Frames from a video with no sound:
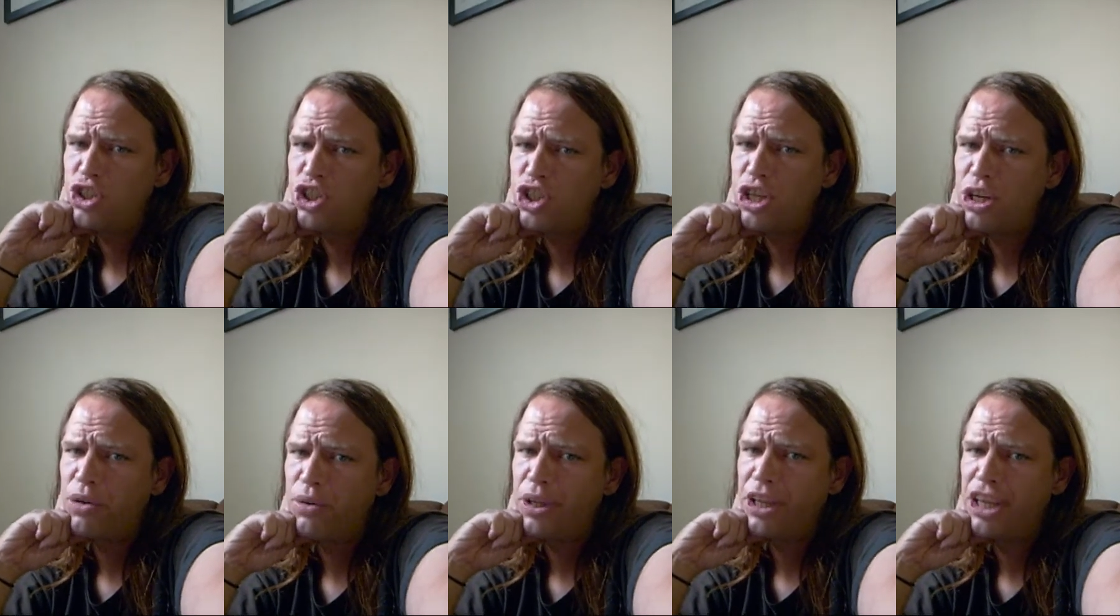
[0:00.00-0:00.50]

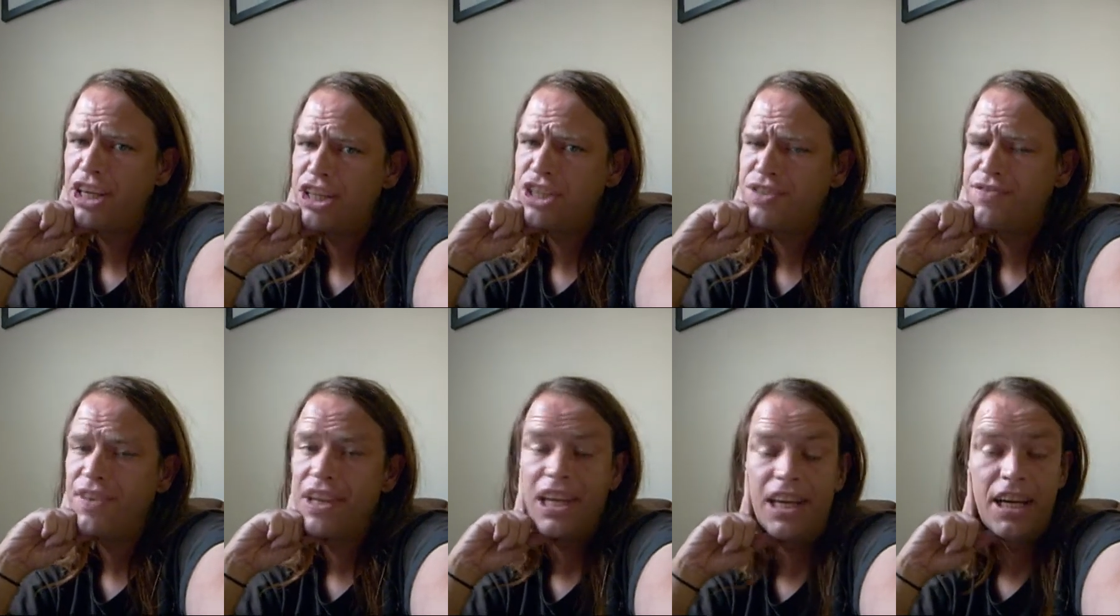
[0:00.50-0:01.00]
generally
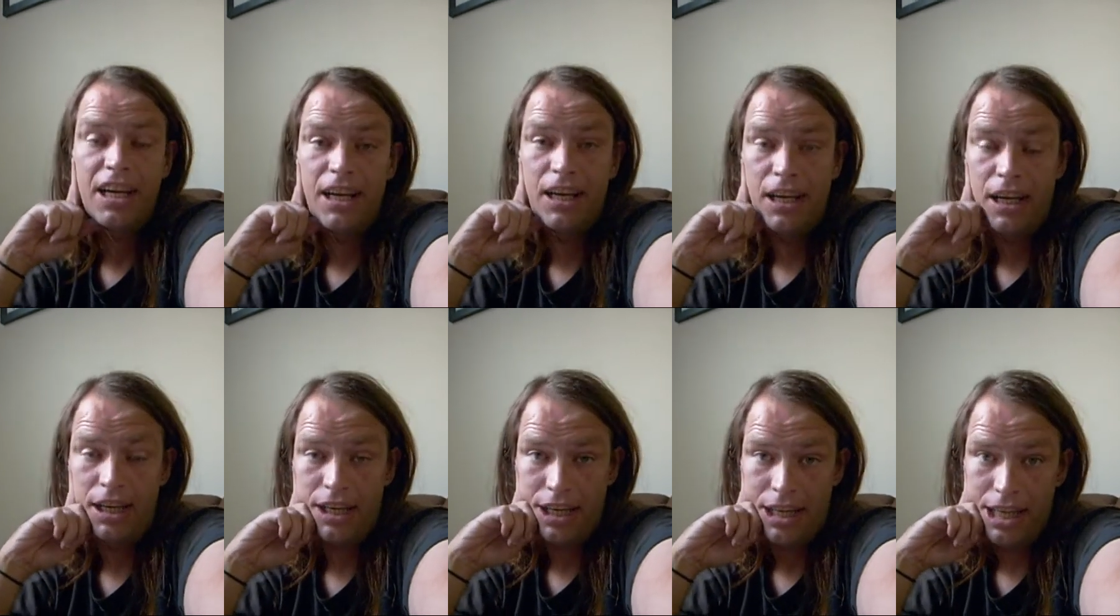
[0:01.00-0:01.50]
is via
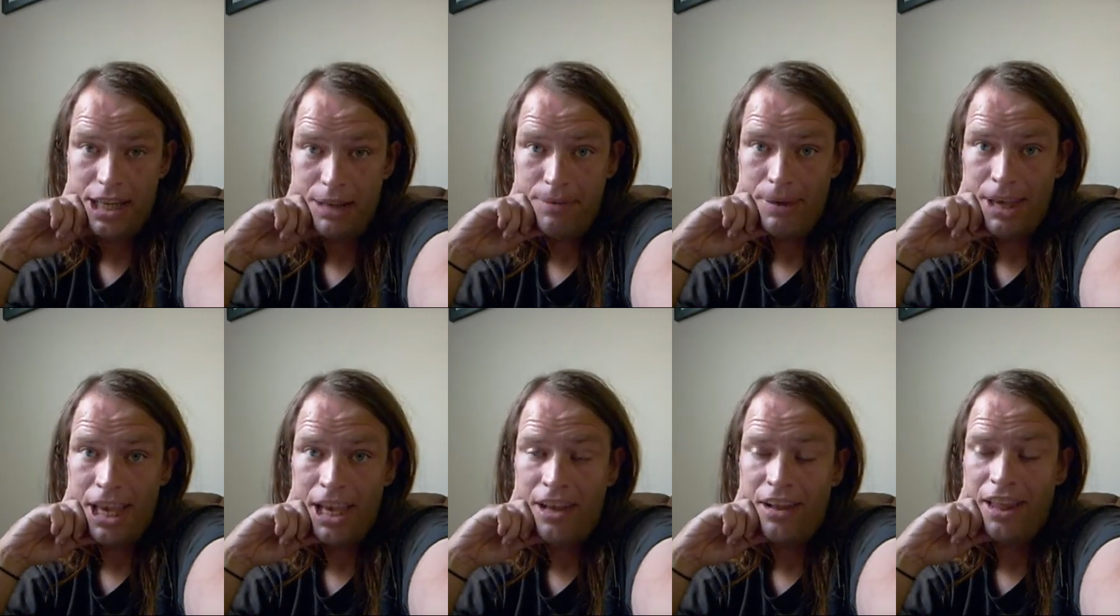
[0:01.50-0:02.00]
uh,
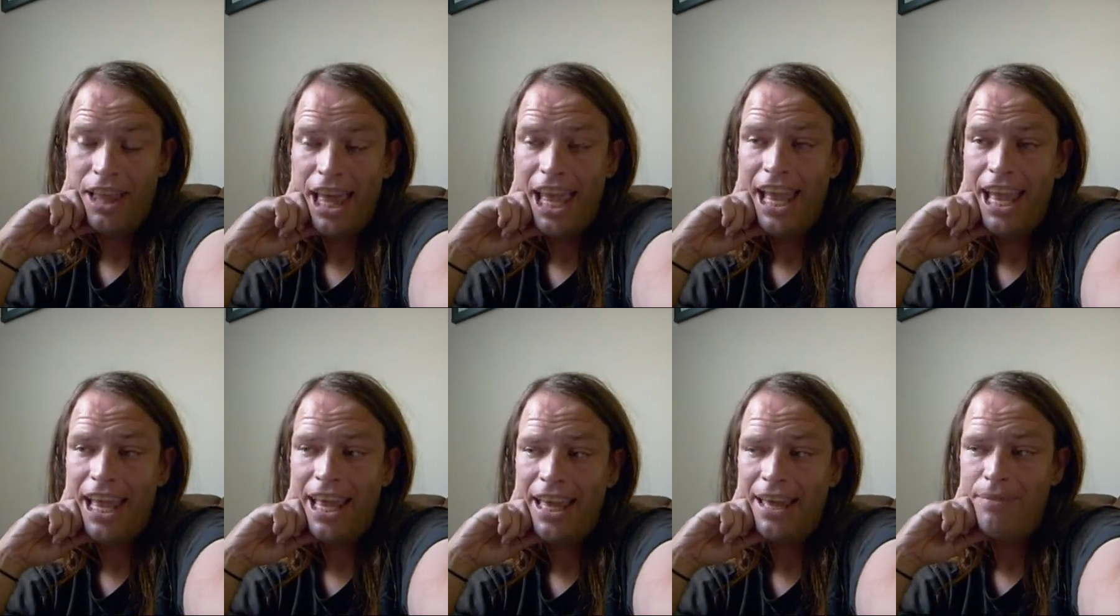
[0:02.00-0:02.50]
email,
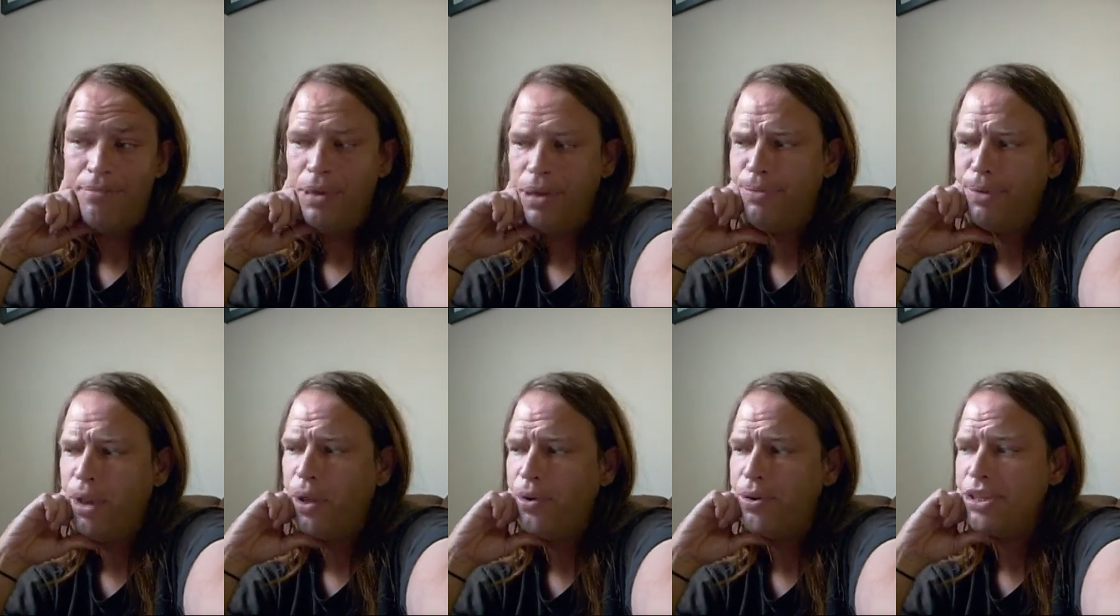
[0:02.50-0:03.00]
and
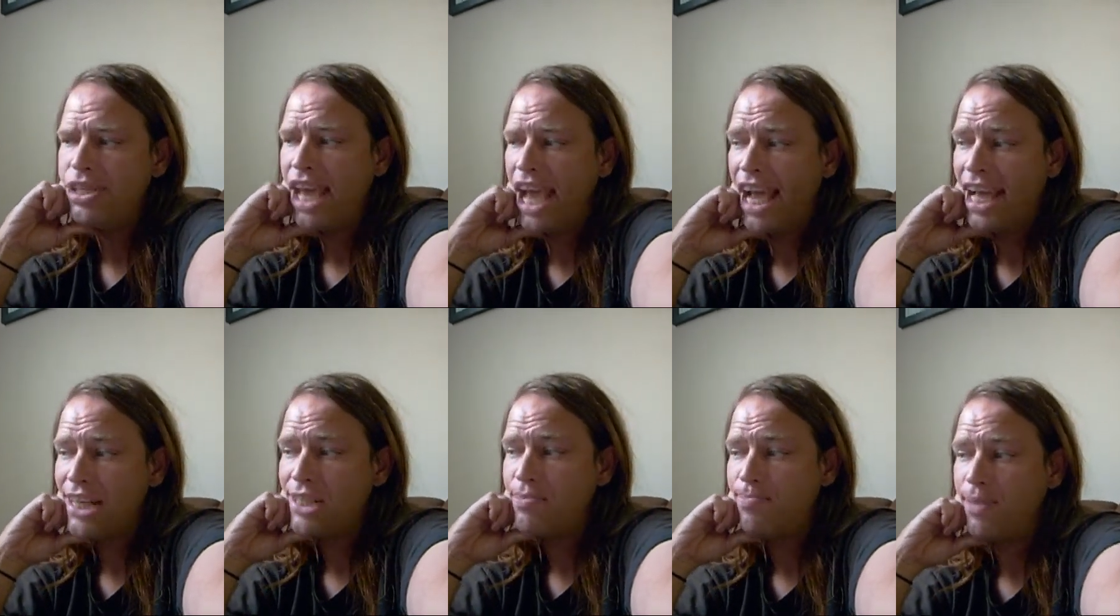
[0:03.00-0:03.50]
people always
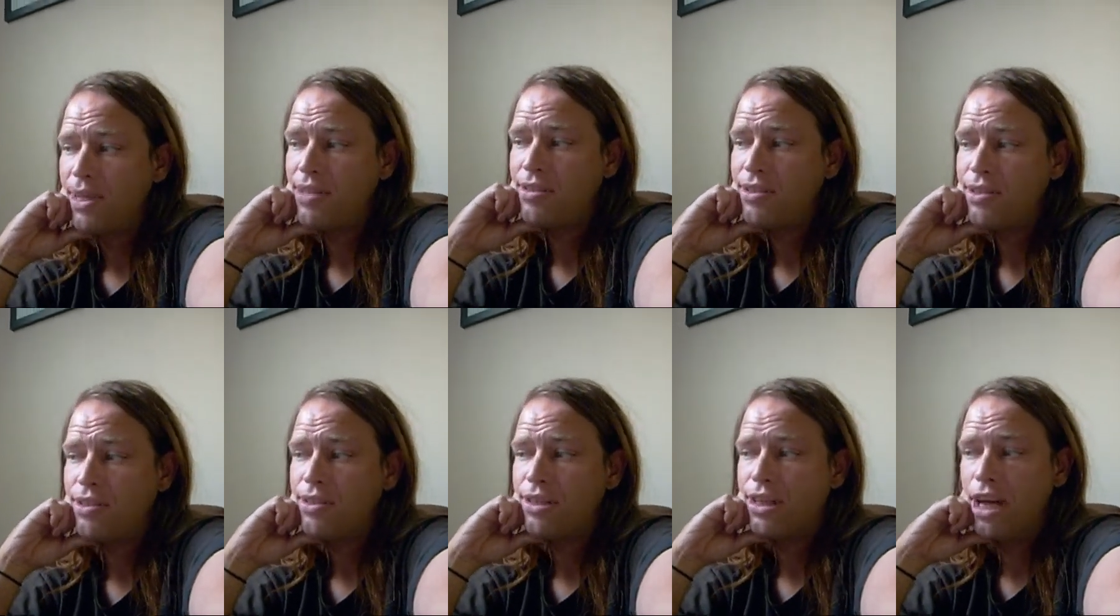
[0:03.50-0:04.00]
ask me
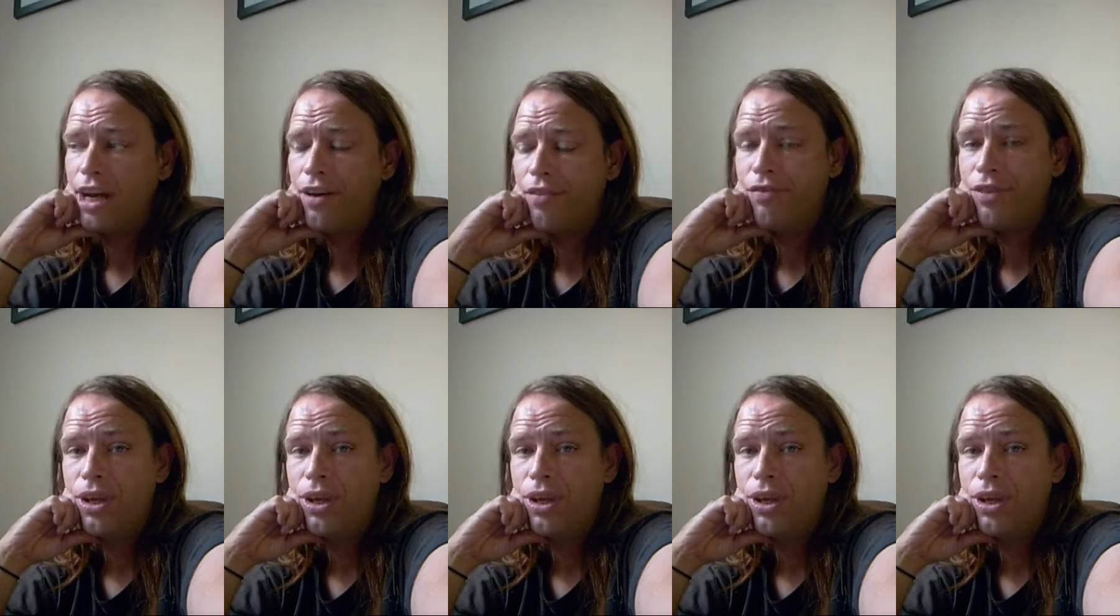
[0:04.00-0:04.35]
stuff,